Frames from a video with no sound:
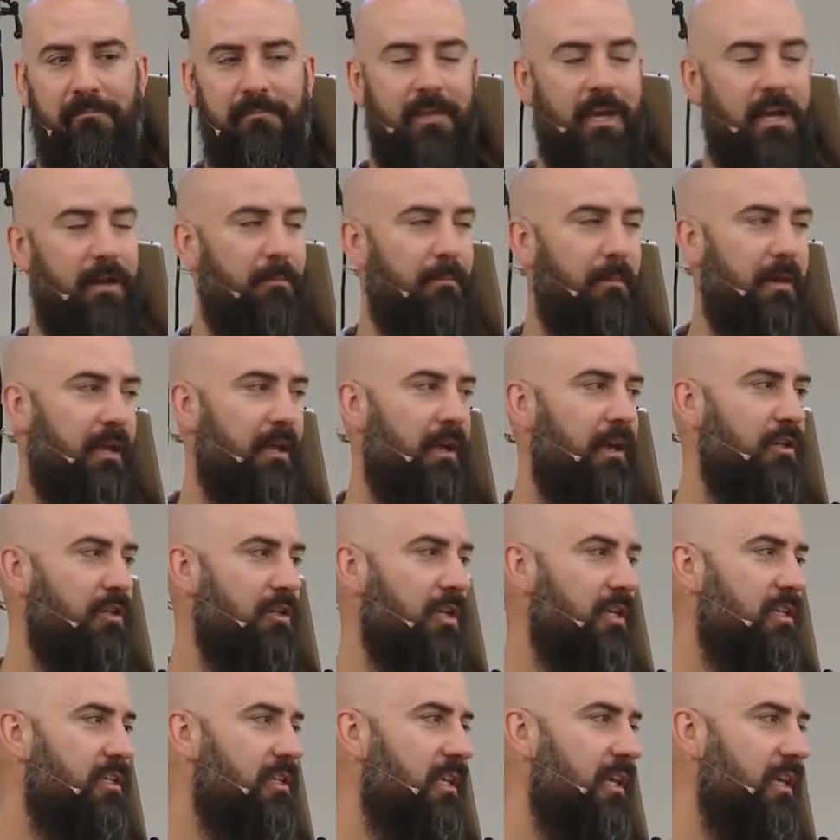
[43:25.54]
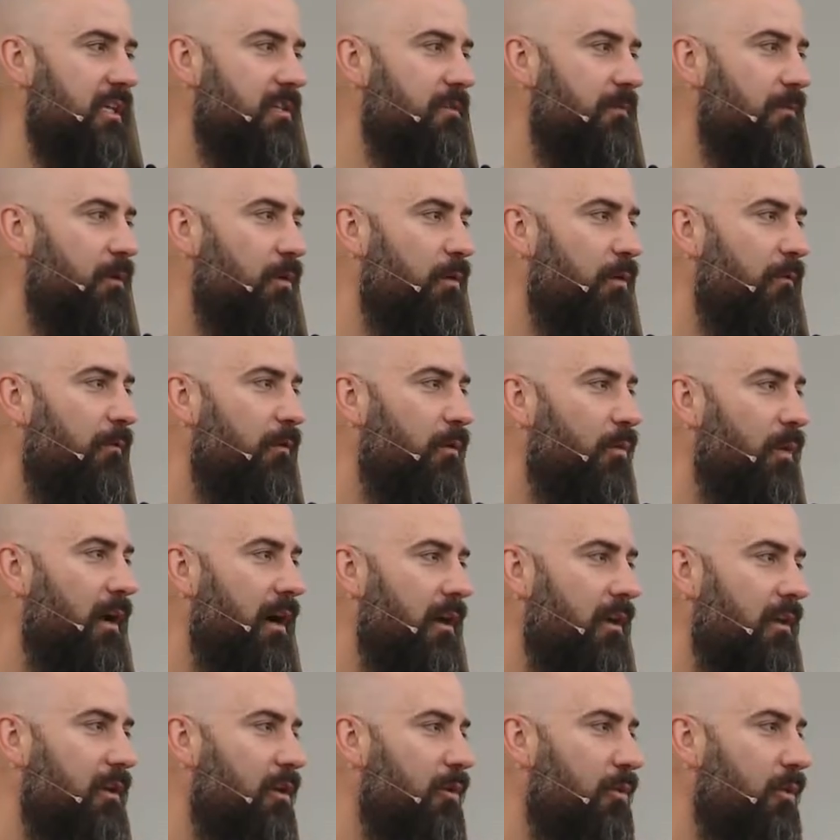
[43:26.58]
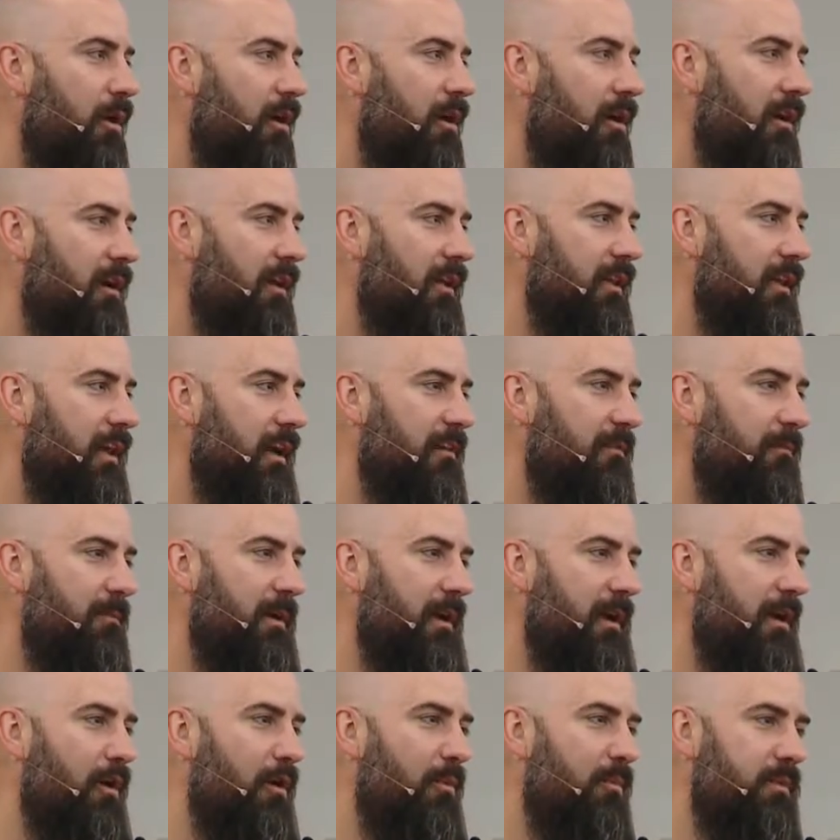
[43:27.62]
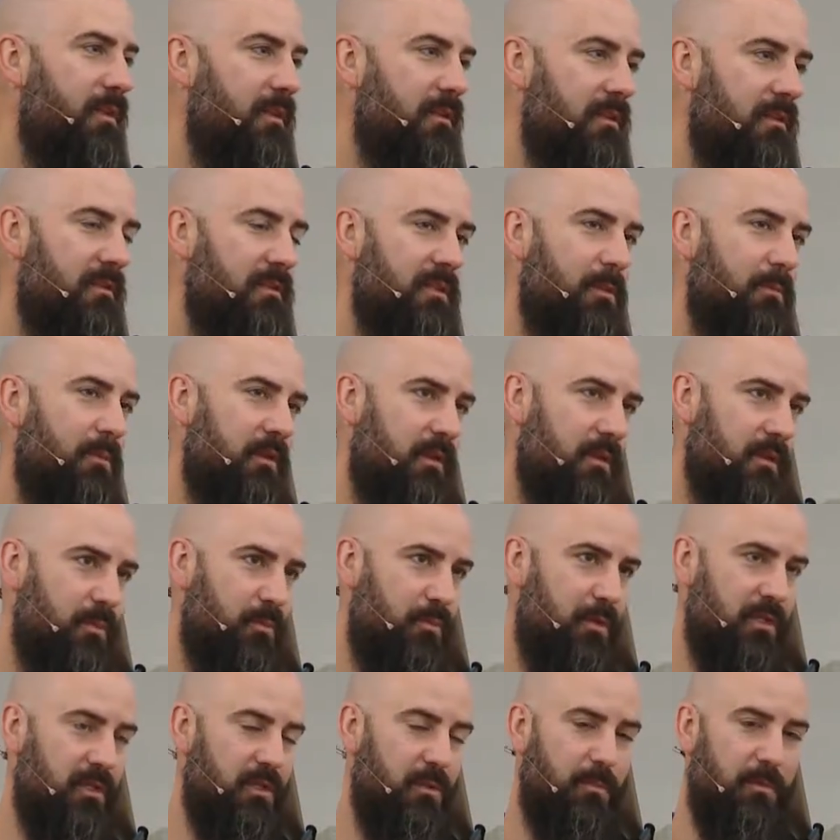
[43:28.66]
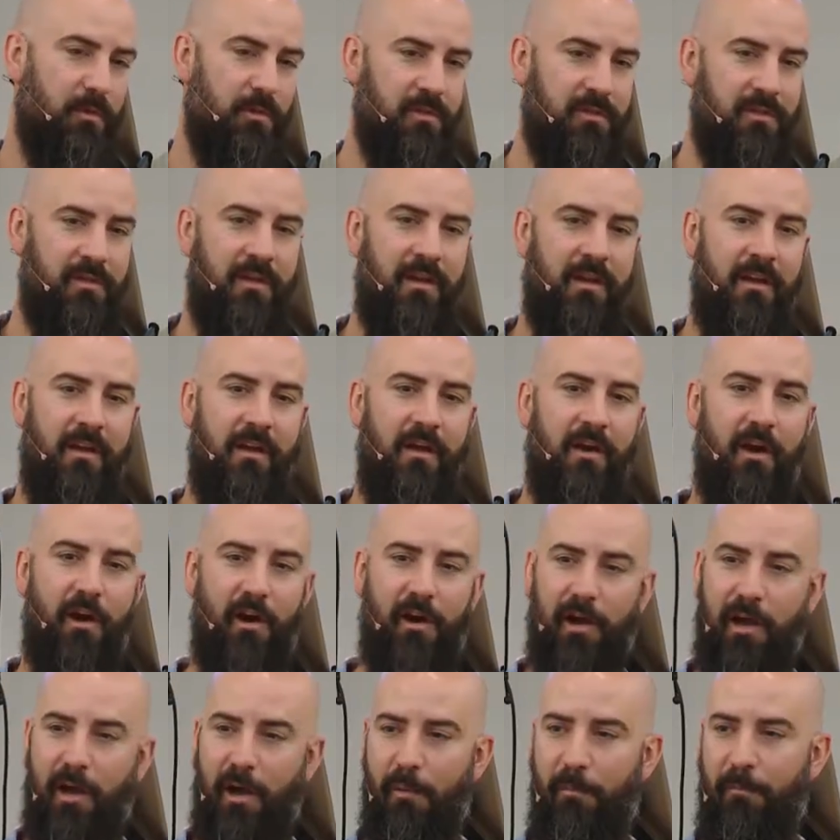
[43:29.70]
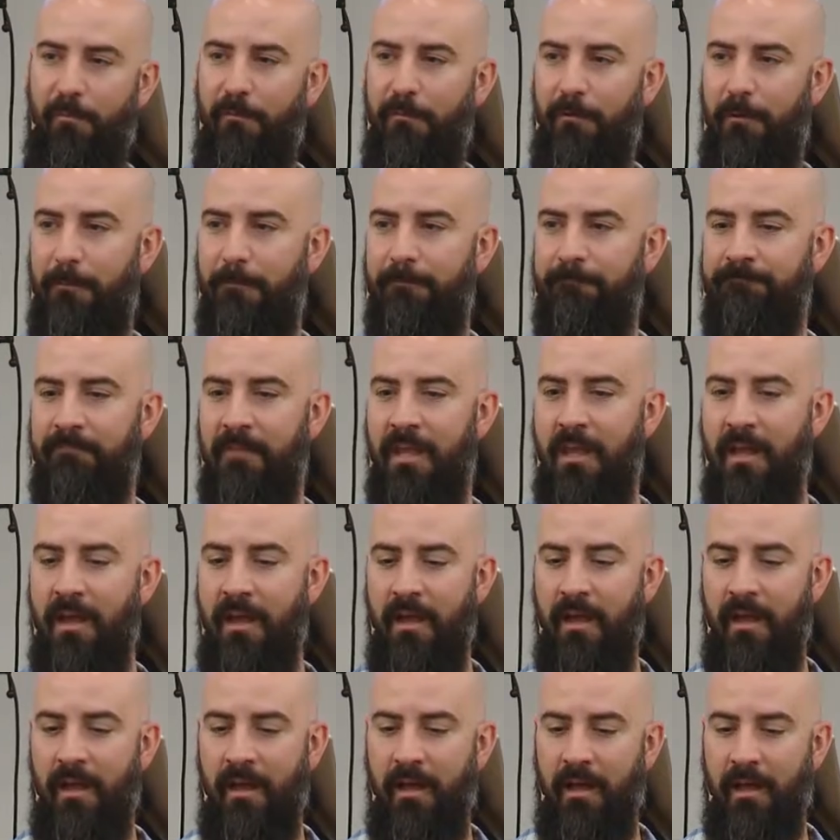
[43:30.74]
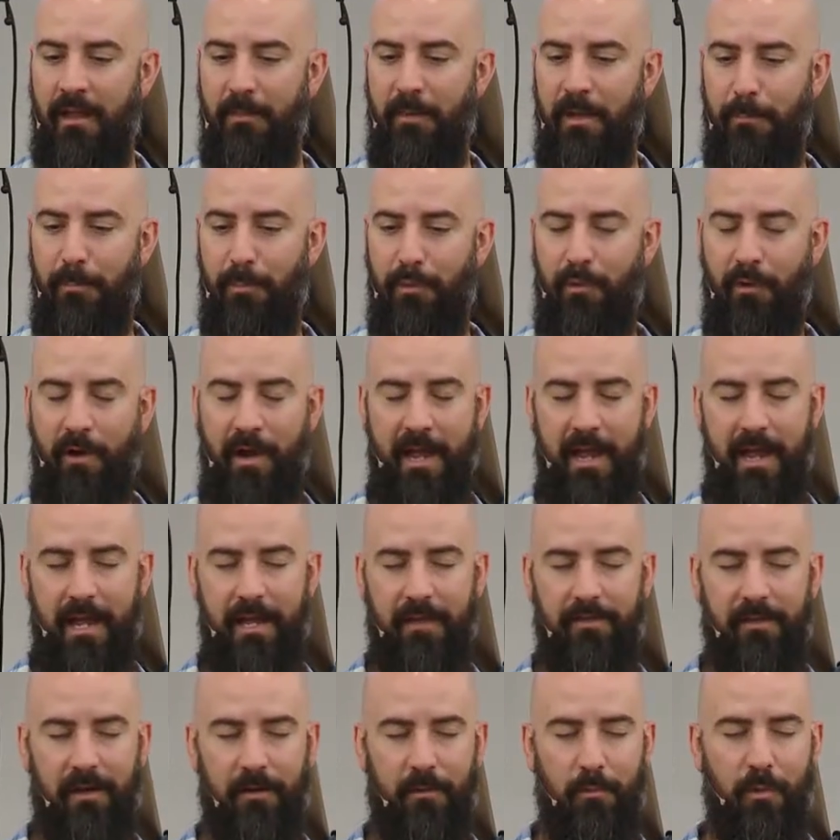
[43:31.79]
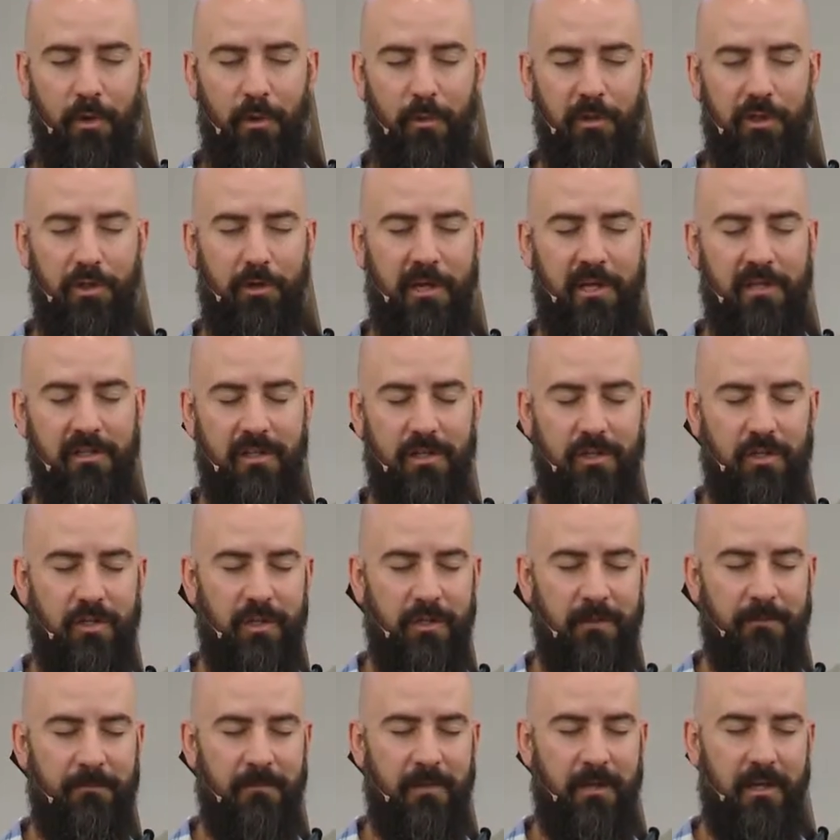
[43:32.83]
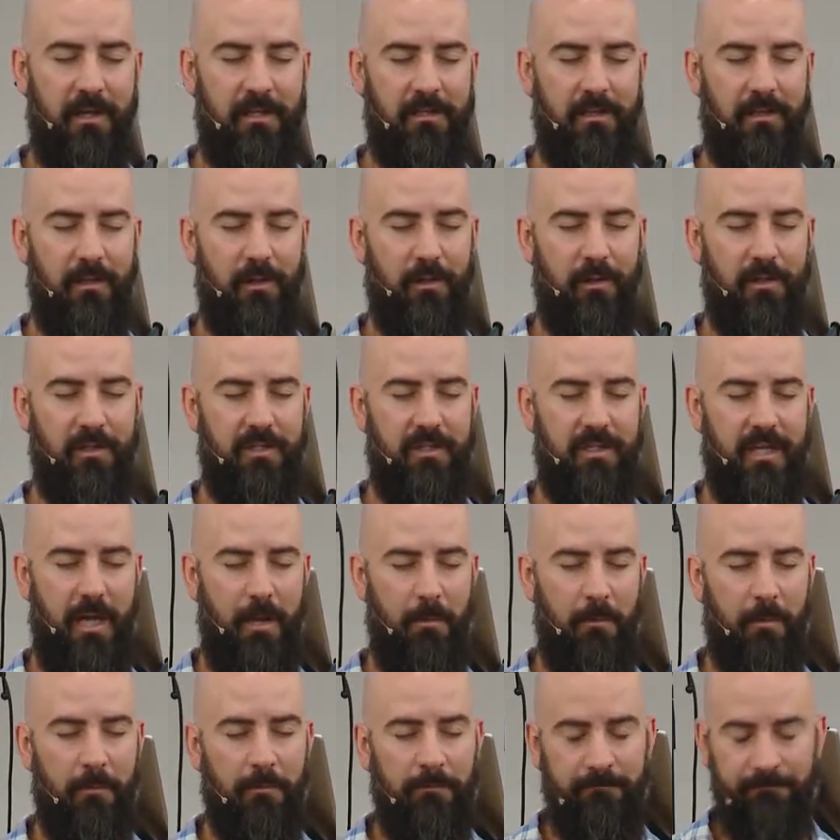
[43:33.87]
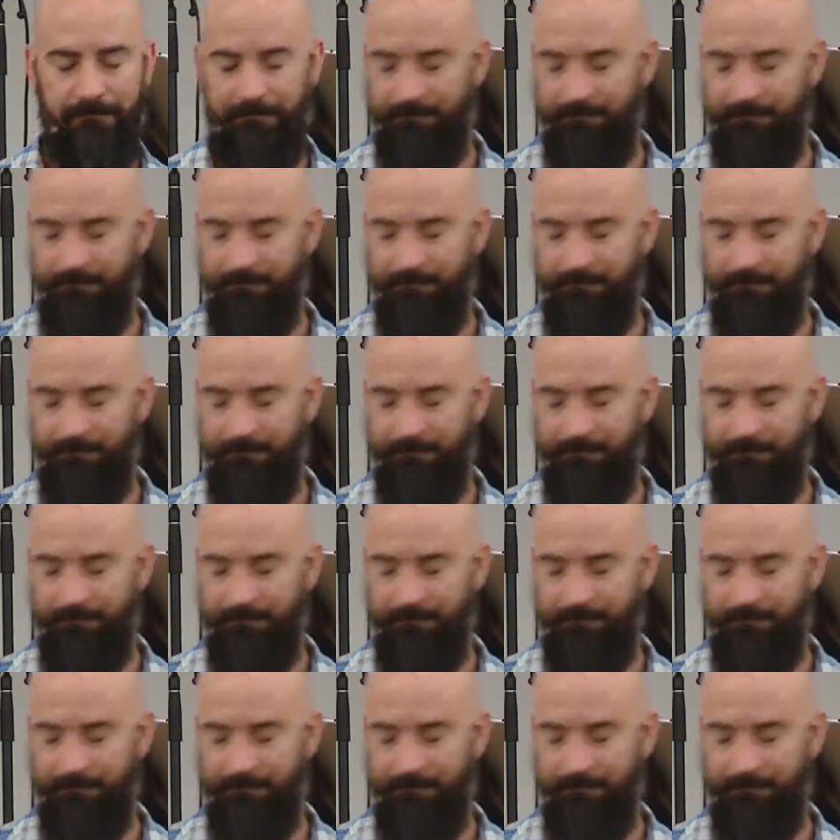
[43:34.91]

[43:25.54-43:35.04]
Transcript: got to make adjust things for, for where you are in life but i hope that some of these principles are helpful let me pray and then we'll transition uh, to the lord's table